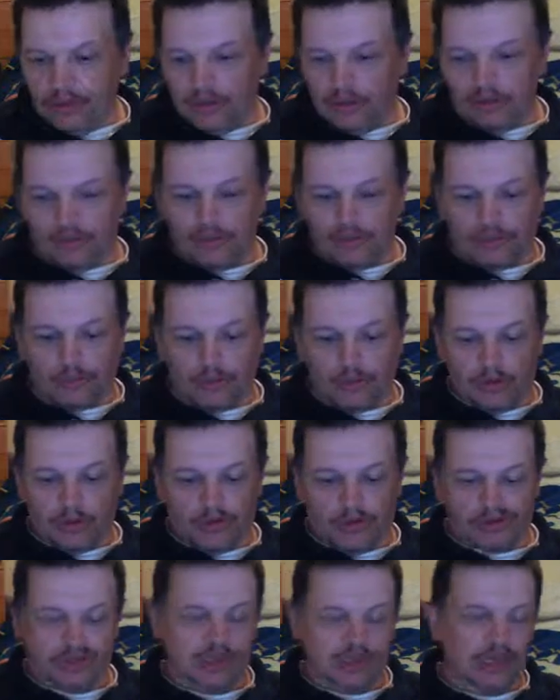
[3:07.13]

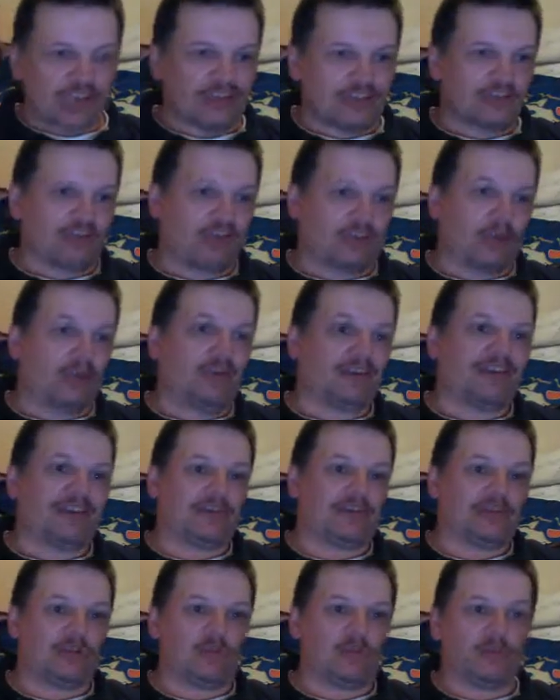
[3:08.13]
I didn't actually know how to
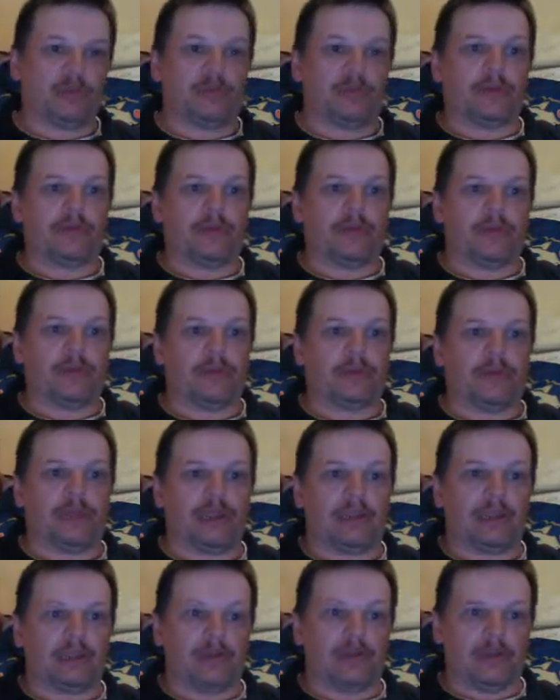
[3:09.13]
do a PVA
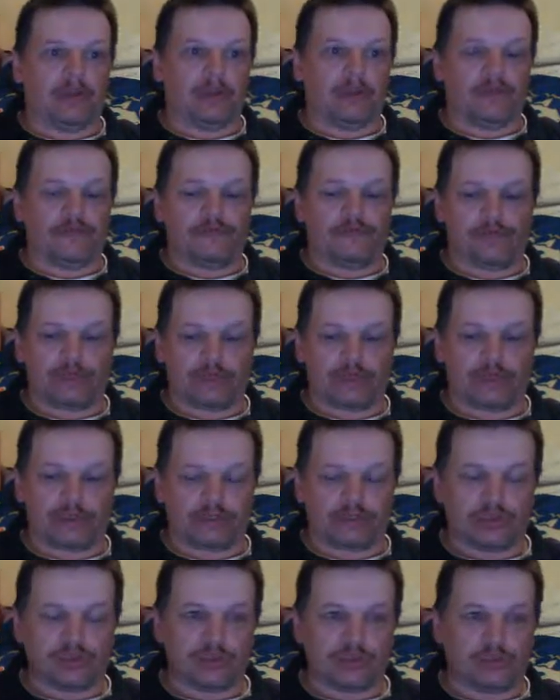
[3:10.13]
bag at first
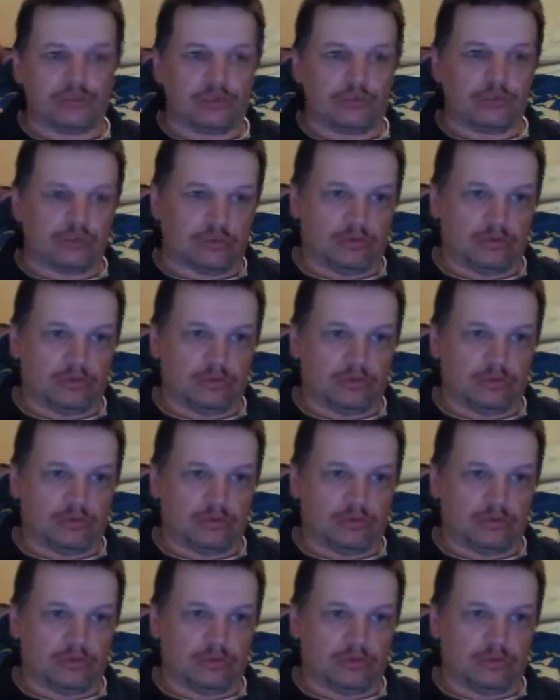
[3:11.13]
until